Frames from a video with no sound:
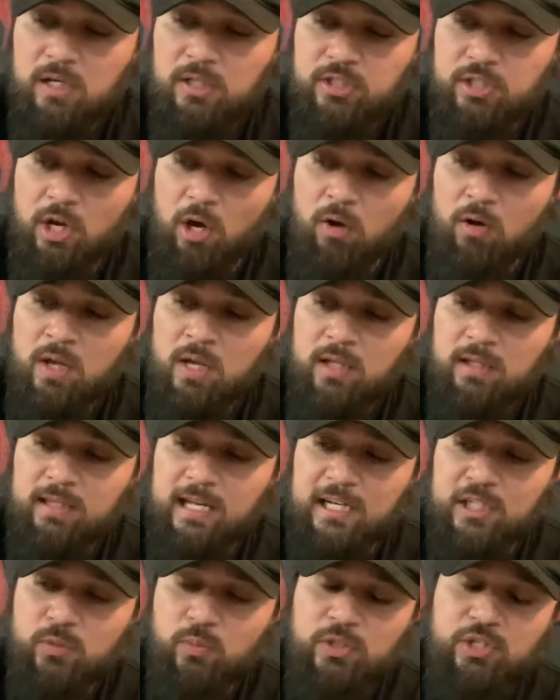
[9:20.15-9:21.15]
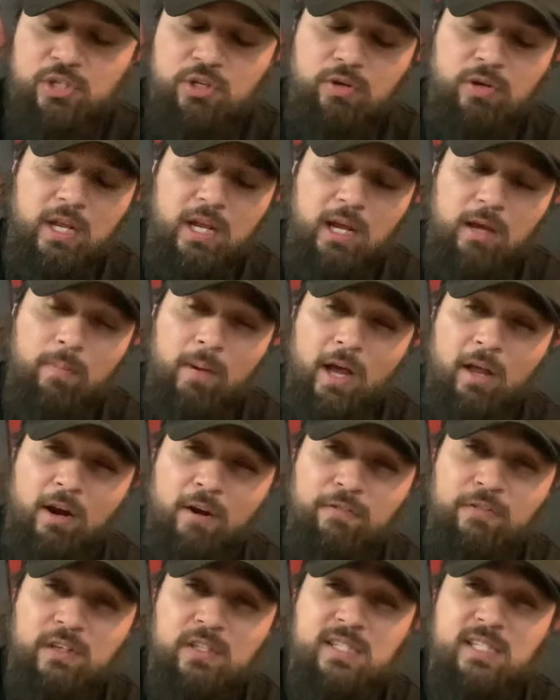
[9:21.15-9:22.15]
So that's what's unique about
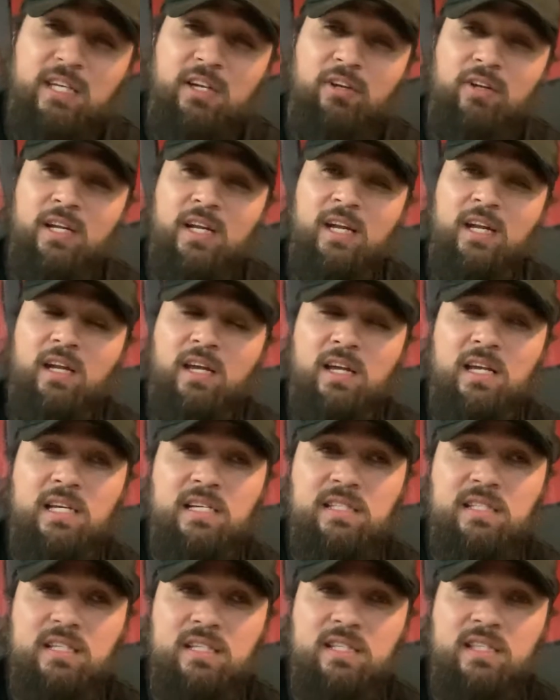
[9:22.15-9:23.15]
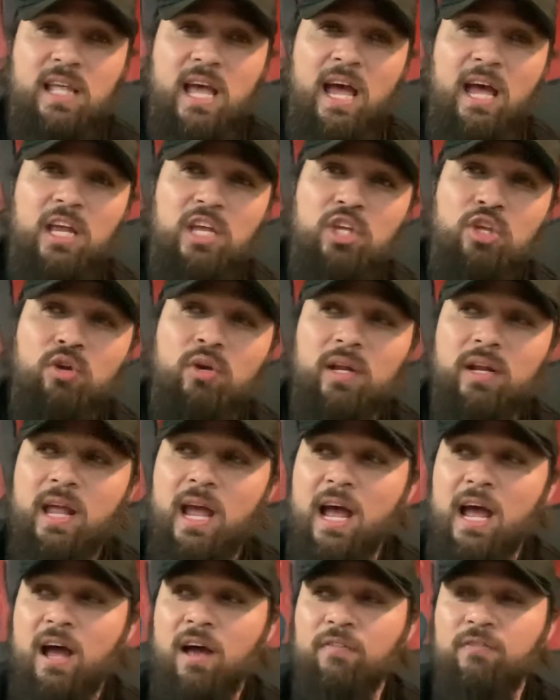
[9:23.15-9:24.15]
our facility is that you can
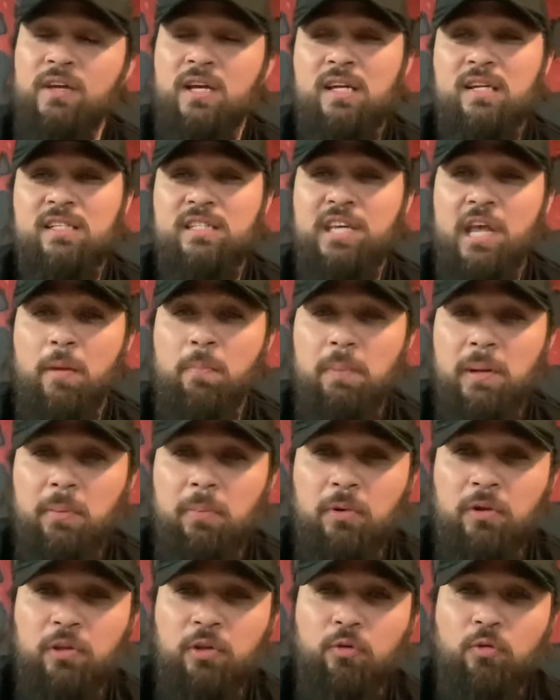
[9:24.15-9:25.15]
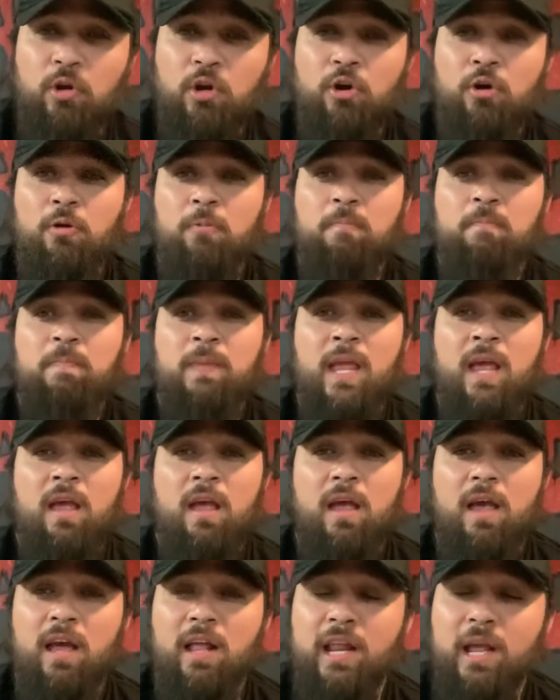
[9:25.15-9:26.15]
have 10 people in the
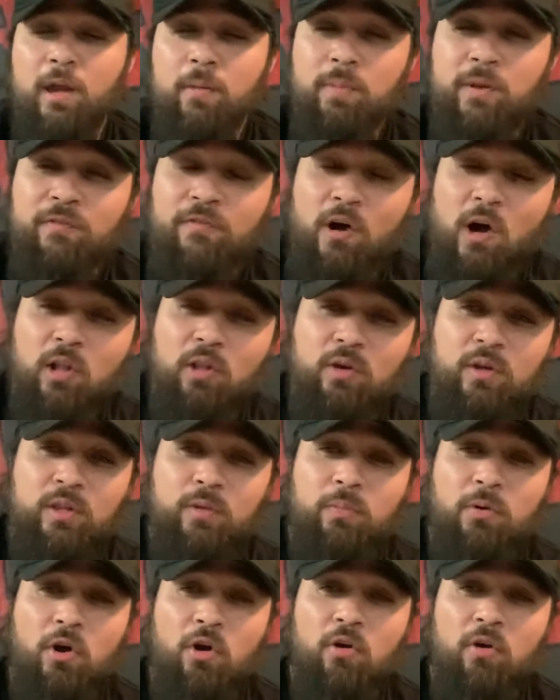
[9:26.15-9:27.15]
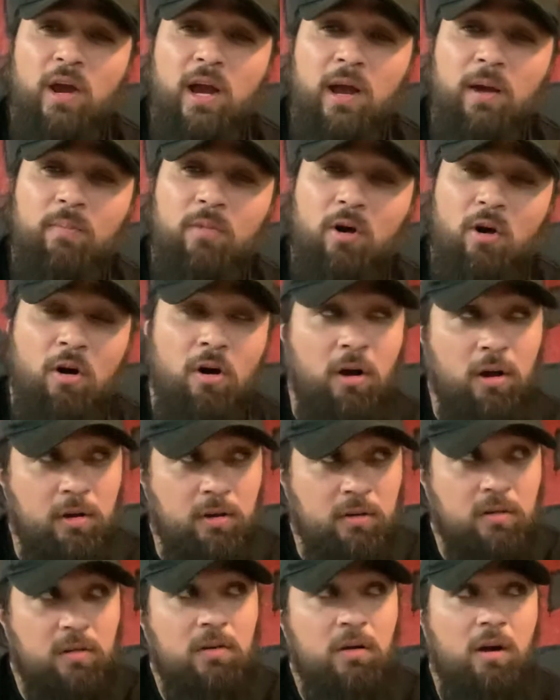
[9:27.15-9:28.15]
room and they could be following the program
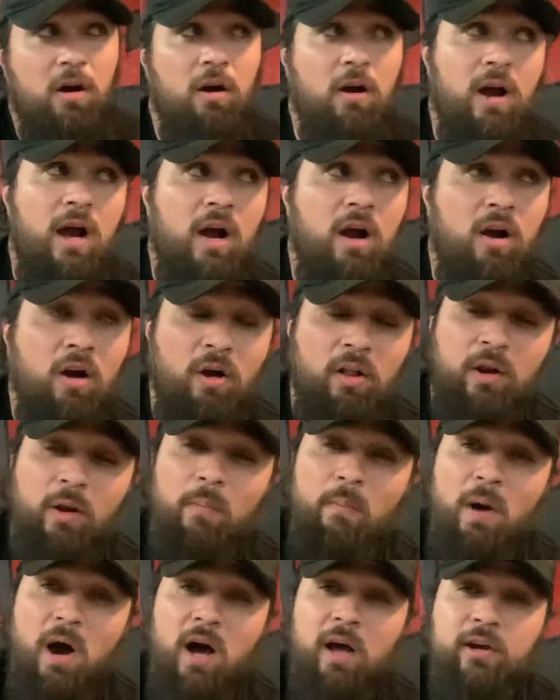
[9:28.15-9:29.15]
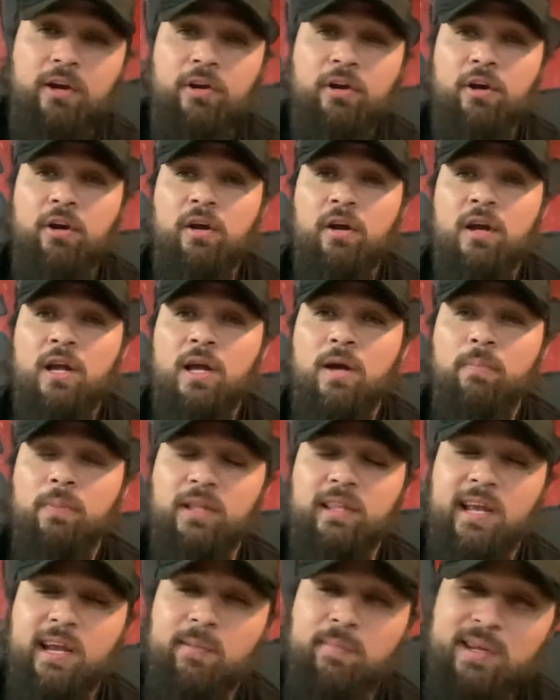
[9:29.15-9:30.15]
on a monitor,
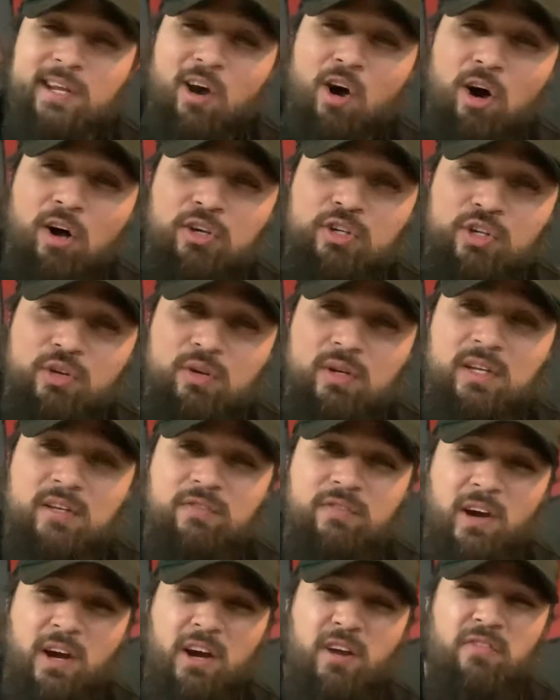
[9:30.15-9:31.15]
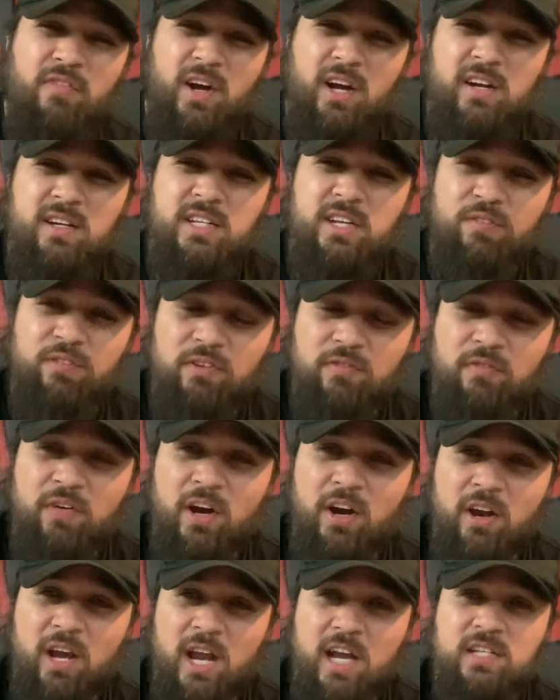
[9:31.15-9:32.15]
but they could be all doing very, very different
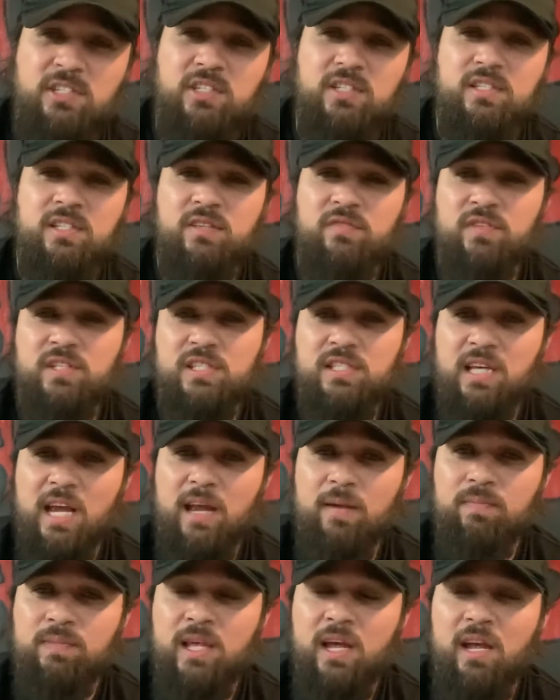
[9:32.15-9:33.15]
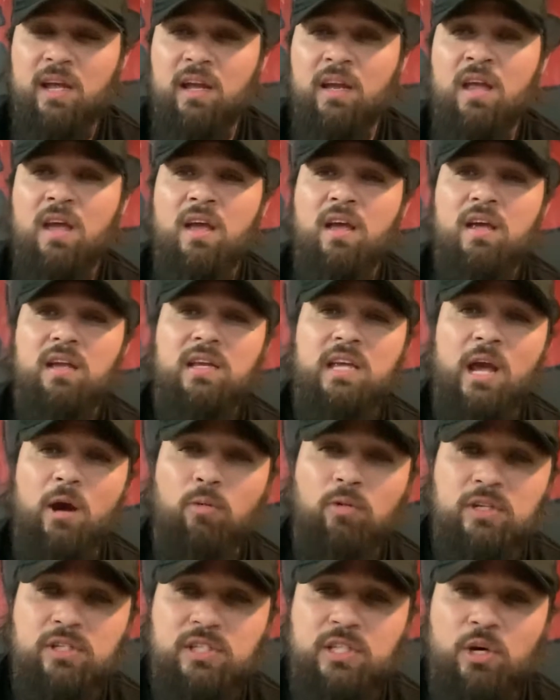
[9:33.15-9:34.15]
variations of the same thing, yet
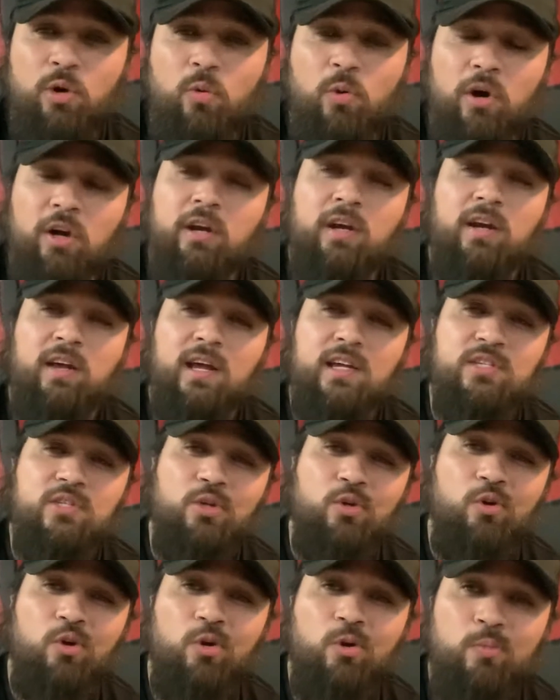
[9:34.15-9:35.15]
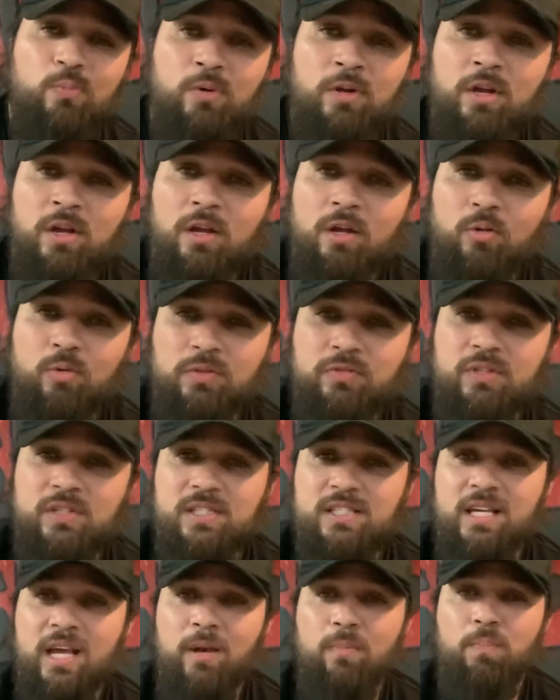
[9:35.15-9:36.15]
we're still working as a group with the
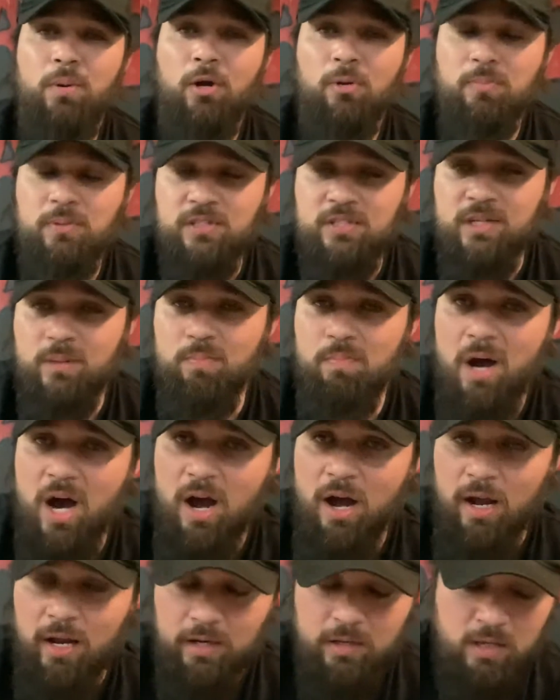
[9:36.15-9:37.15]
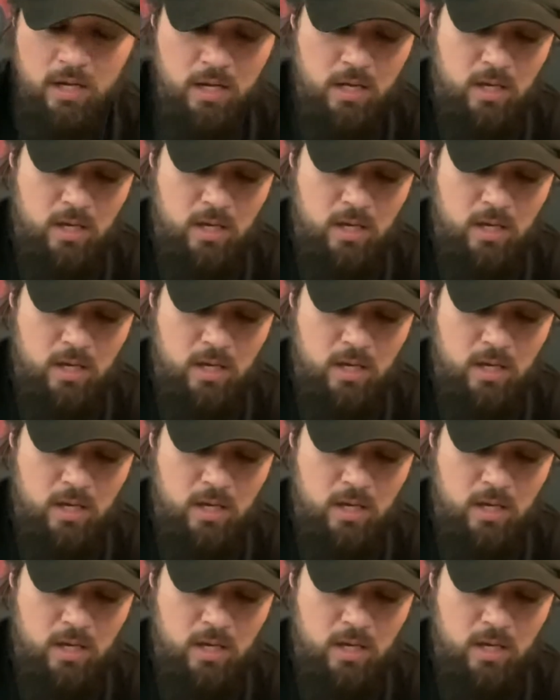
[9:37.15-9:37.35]
same purpose in mind.